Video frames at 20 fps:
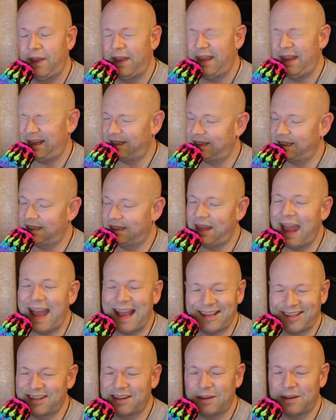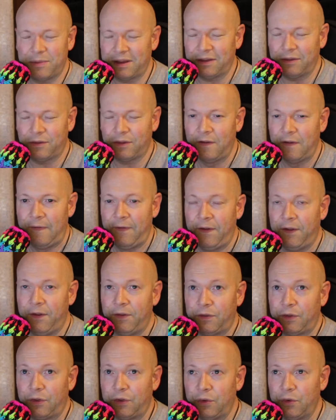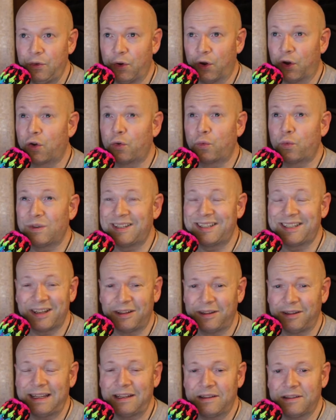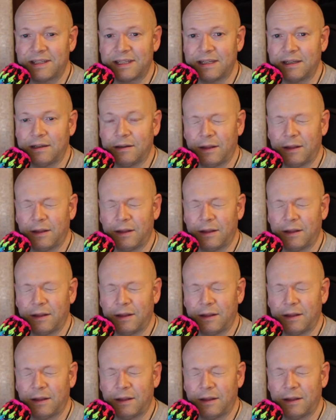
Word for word: is testament to her resiliency.